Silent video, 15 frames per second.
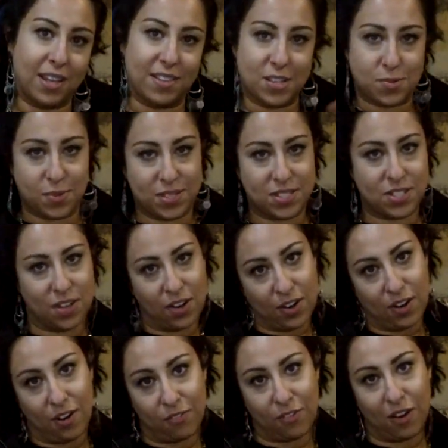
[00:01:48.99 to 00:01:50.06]
this one
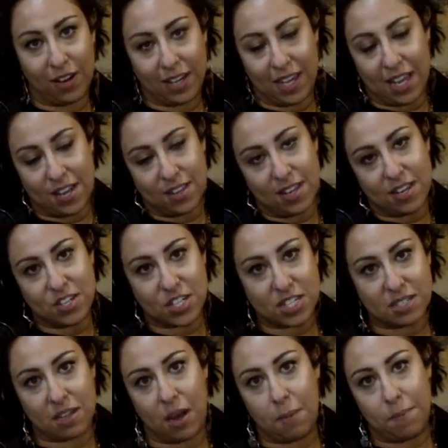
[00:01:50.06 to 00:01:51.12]
started off rocky and then
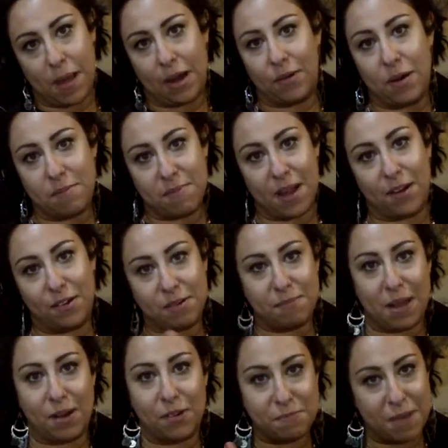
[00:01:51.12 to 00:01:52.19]
just got better and better and
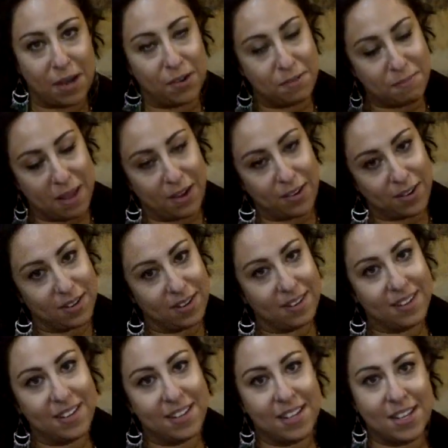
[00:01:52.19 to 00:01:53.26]
better and better and
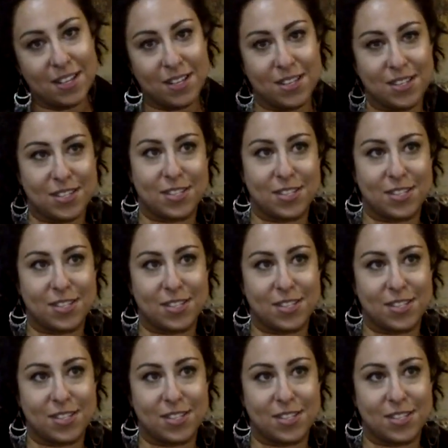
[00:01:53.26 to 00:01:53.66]
better.